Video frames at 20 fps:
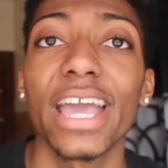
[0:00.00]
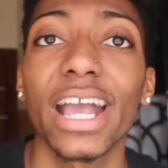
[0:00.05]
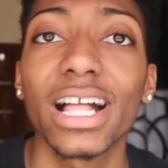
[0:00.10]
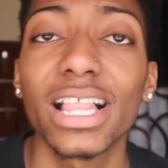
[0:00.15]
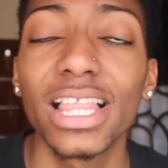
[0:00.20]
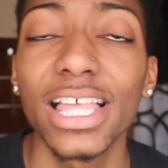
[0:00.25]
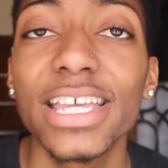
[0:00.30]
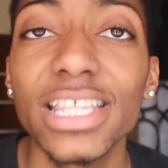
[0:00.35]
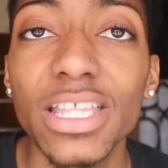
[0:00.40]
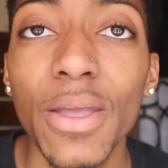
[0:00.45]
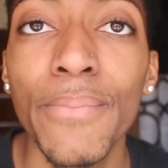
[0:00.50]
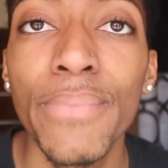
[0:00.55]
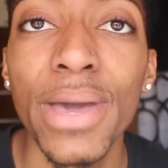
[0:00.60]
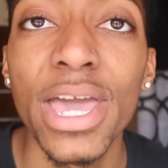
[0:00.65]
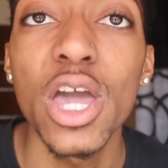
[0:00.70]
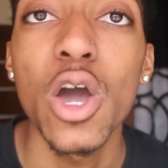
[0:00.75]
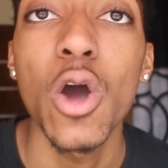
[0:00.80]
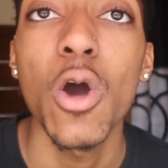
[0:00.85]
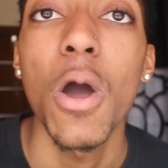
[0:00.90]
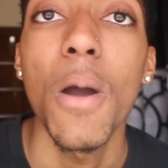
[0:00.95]
click the
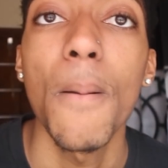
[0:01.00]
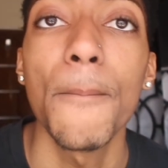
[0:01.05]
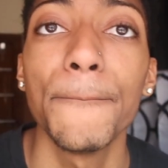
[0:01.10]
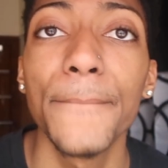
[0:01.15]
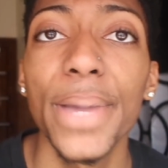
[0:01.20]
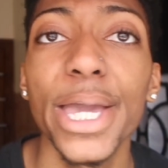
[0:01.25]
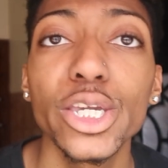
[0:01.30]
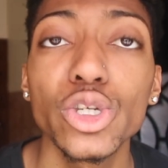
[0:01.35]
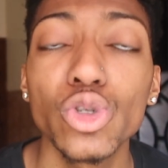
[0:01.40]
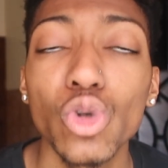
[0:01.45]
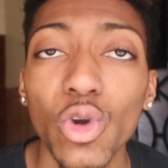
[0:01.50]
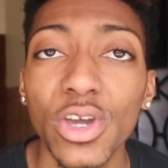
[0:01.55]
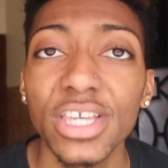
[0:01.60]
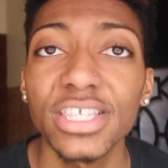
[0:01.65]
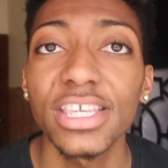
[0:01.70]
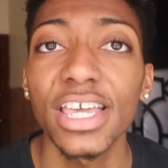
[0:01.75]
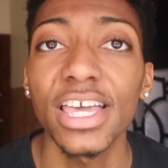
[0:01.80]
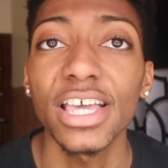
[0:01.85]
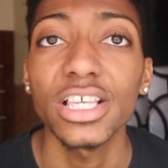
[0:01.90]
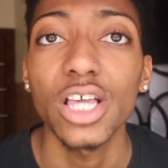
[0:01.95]
bell, make sure it
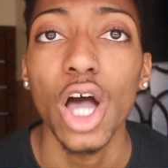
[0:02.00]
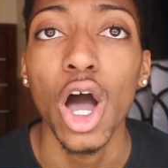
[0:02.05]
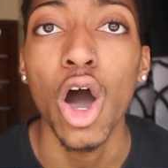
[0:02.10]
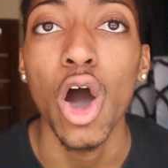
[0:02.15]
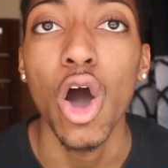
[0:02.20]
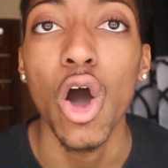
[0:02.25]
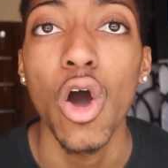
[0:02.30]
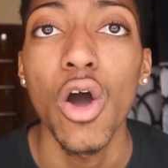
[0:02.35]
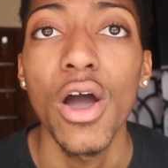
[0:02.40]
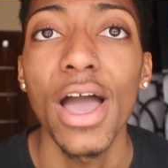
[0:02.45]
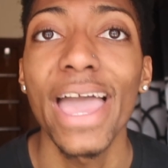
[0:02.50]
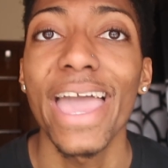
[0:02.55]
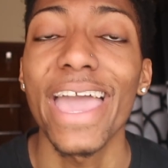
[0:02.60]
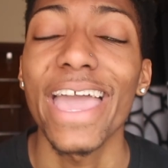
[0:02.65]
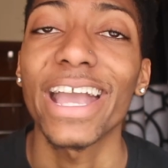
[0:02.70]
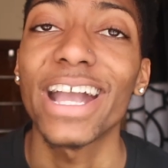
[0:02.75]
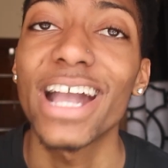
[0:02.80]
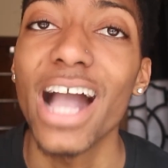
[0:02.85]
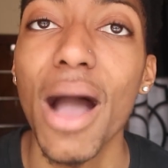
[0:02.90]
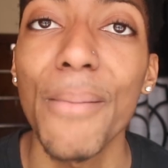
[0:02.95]
says all,
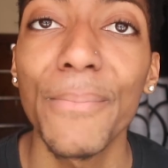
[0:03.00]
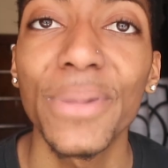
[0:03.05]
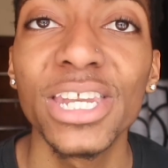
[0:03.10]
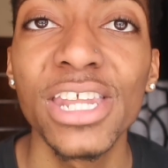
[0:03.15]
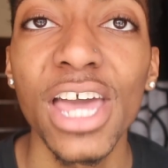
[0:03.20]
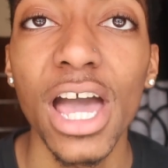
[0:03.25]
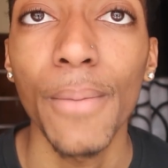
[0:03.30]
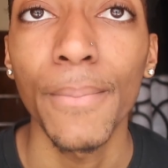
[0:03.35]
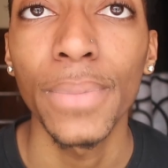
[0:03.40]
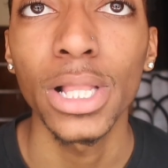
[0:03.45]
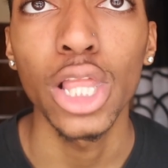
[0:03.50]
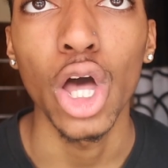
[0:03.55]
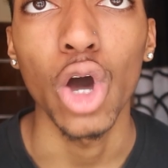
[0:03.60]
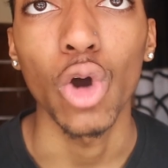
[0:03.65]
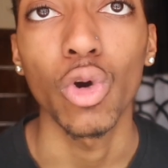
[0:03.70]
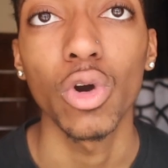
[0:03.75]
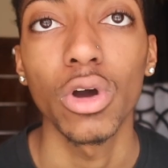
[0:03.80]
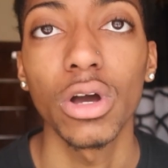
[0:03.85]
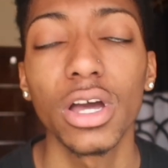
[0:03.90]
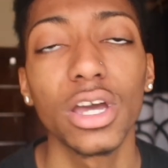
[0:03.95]
and comment down
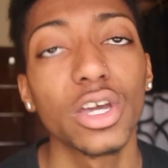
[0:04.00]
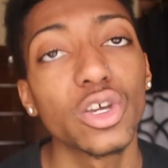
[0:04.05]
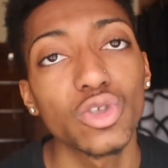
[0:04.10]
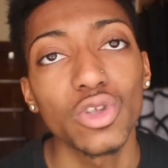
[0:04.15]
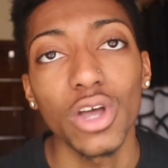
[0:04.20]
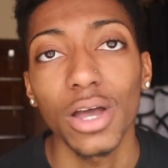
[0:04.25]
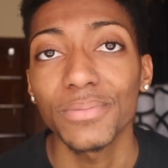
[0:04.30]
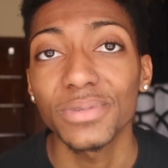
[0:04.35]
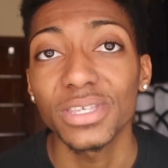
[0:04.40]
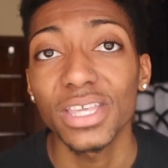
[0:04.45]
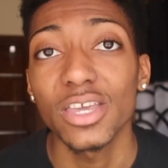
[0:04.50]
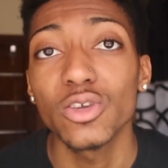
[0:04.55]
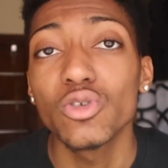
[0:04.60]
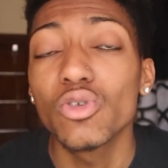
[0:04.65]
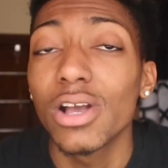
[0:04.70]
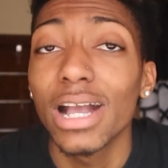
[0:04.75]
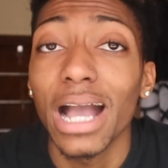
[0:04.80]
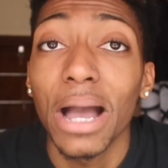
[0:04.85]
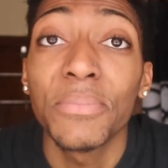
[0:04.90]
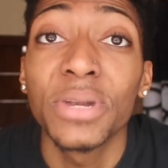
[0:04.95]
below. You know what I'm saying? You
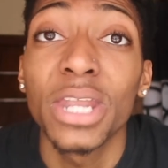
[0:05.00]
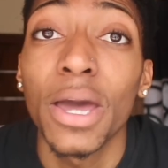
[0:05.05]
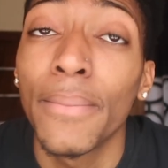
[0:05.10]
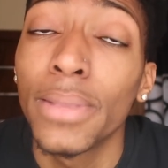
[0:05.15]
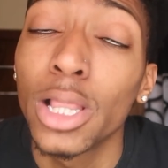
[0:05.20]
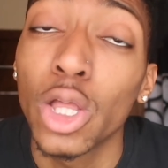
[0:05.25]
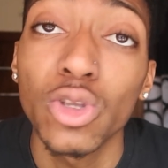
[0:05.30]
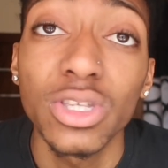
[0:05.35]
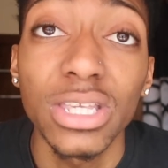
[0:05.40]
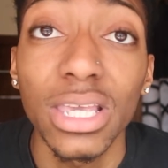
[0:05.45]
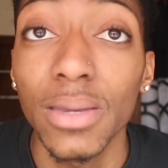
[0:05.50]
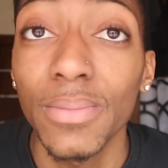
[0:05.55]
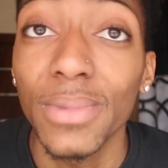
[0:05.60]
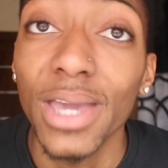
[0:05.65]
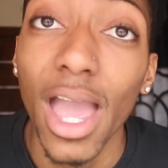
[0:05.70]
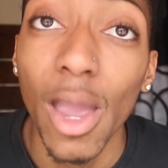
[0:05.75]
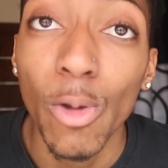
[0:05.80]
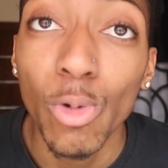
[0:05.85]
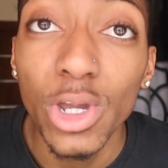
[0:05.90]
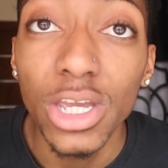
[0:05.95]
can comment down below, Team
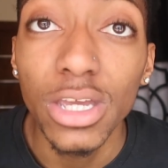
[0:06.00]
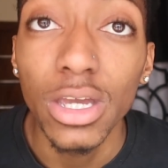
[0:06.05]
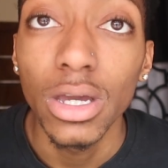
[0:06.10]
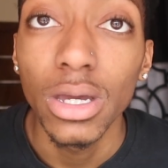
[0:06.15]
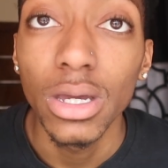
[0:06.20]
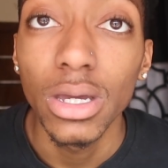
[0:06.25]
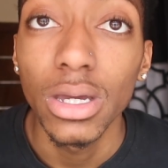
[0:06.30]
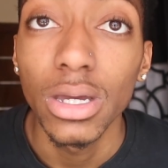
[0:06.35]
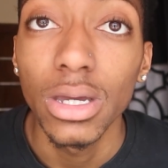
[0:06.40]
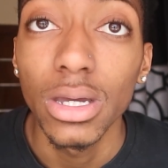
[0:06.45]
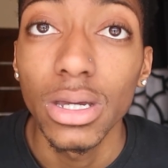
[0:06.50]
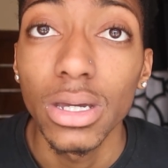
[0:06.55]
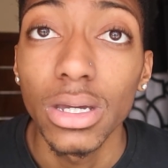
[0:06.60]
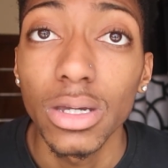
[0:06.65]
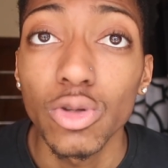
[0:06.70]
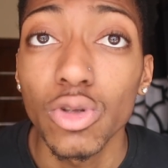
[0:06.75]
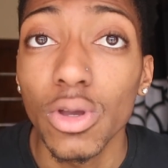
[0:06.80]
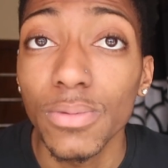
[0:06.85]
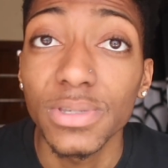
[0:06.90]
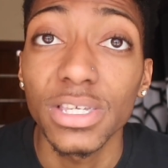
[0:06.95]
Kyree. You know
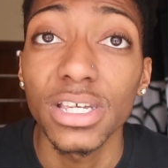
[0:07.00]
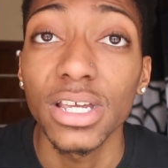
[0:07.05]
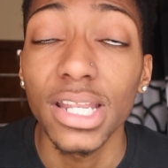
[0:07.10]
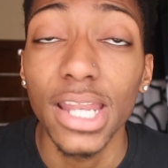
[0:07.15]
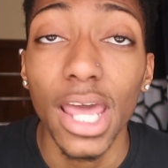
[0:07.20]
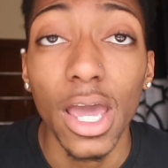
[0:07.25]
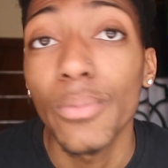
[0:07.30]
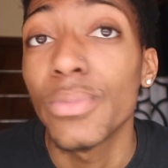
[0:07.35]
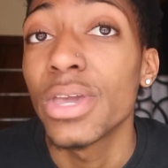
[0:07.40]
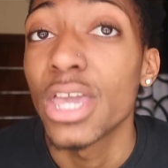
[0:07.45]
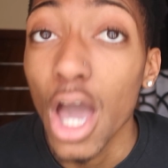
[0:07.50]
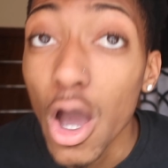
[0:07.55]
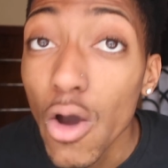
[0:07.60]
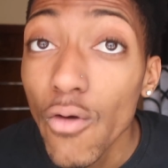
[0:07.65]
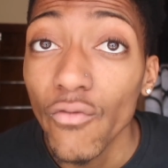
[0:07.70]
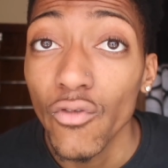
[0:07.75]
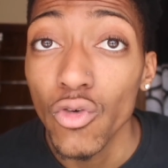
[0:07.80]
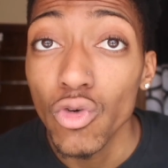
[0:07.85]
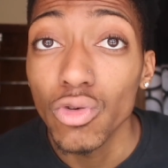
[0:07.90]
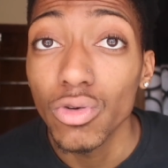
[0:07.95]
what I'm saying? That'd be
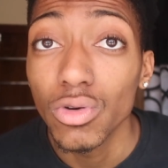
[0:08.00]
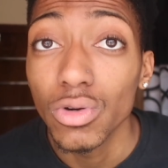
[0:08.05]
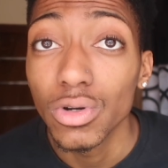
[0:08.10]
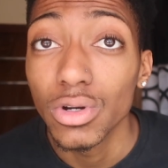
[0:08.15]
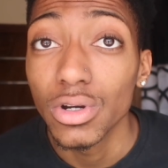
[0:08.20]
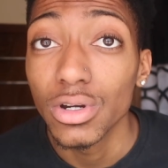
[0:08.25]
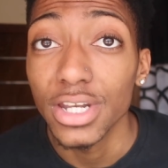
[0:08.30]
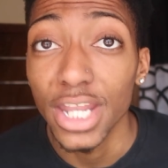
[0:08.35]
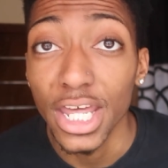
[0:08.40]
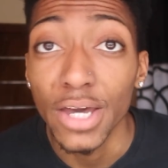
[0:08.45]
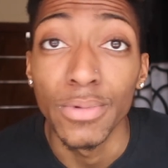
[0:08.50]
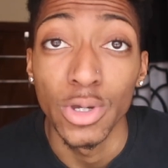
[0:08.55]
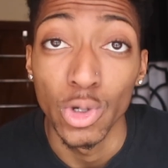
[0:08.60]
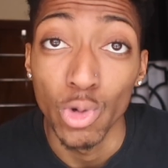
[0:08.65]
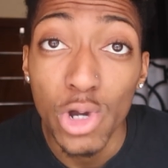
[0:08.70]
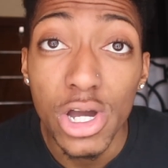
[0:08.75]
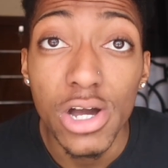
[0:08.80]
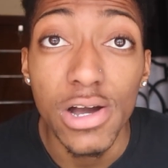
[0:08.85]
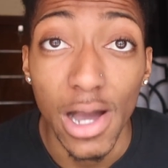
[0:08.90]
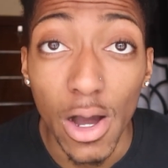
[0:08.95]
helpful. That'd be
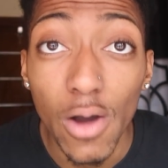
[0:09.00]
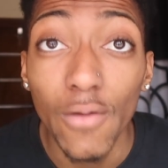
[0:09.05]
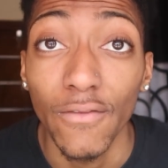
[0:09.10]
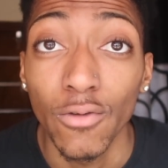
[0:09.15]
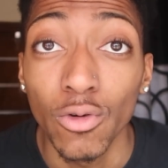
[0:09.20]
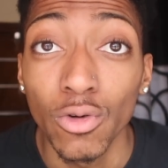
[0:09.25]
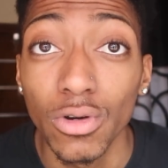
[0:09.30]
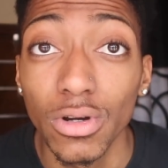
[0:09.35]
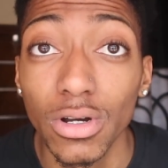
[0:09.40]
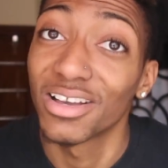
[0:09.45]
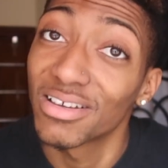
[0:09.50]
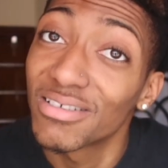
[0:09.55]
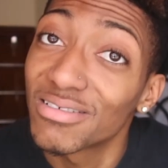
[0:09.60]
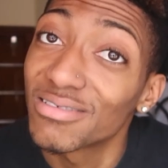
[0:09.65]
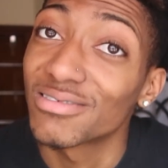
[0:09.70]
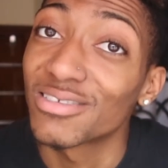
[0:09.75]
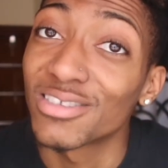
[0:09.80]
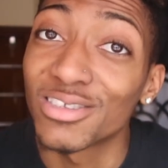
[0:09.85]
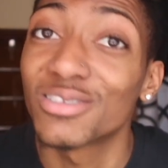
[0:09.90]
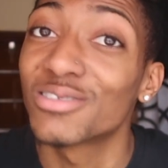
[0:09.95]
real helpful.
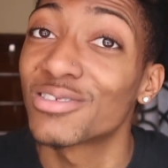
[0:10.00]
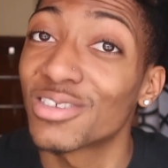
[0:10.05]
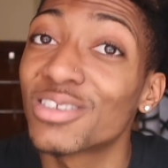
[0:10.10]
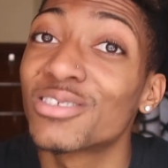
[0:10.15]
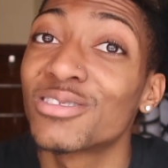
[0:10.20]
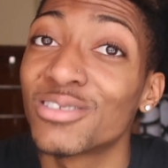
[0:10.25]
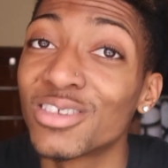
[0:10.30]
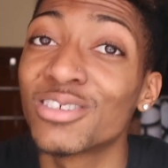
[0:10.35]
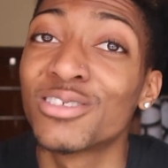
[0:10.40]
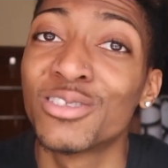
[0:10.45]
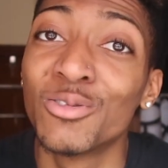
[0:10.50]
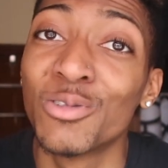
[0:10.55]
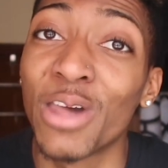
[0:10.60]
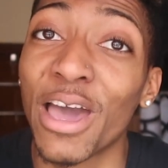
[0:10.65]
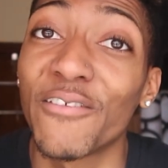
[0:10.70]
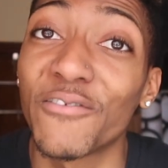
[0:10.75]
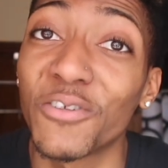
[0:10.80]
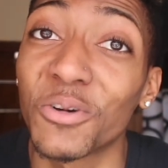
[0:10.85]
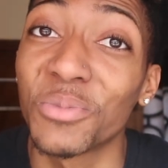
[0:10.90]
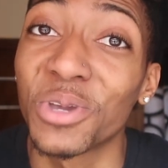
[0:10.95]
Just do
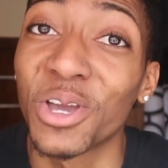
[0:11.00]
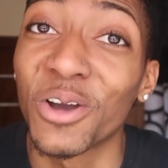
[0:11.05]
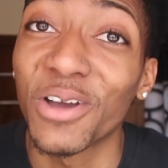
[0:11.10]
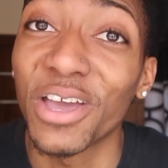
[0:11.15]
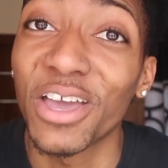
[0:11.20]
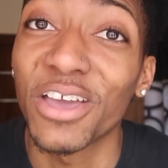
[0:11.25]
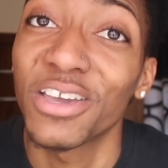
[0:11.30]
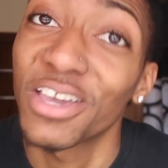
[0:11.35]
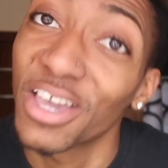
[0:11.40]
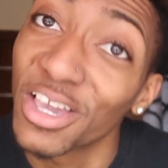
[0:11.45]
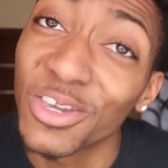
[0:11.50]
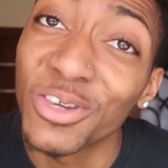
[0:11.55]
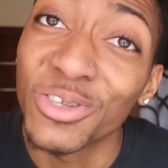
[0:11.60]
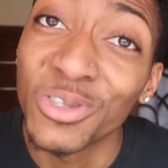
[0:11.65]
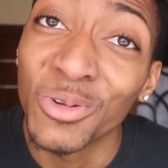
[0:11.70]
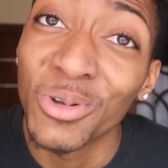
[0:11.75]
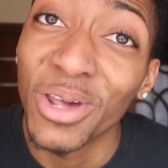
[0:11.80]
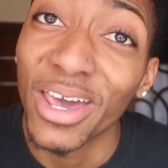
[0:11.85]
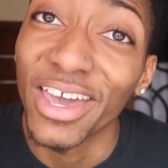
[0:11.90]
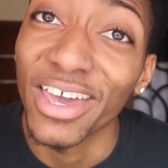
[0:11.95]
that for me, okay? Can you
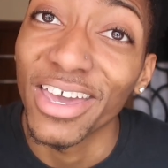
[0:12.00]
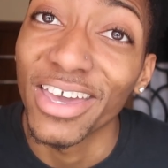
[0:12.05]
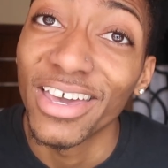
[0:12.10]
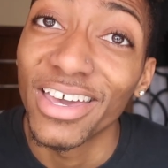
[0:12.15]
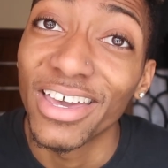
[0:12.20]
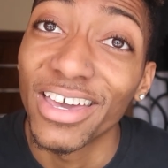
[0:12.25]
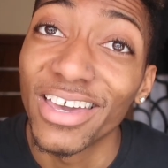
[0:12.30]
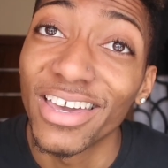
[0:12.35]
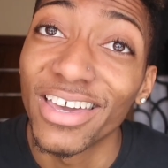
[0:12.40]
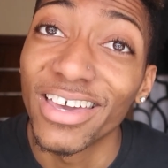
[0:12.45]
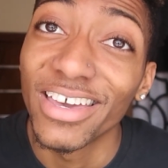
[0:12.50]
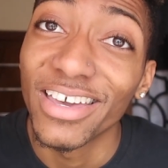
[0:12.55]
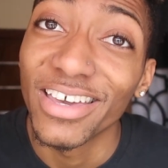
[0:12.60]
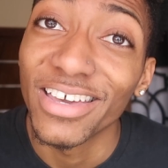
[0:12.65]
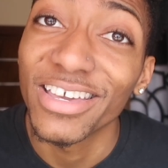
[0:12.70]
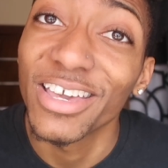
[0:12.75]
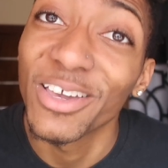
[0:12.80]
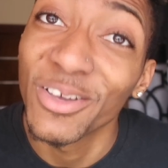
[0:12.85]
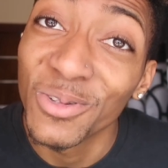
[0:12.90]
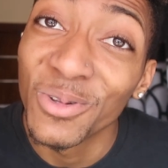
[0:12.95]
do that?
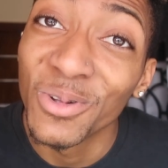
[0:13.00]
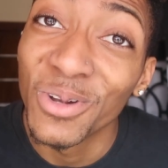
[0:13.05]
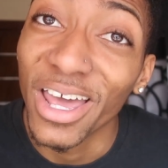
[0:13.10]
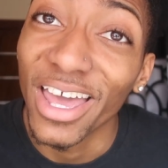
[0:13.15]
Can you do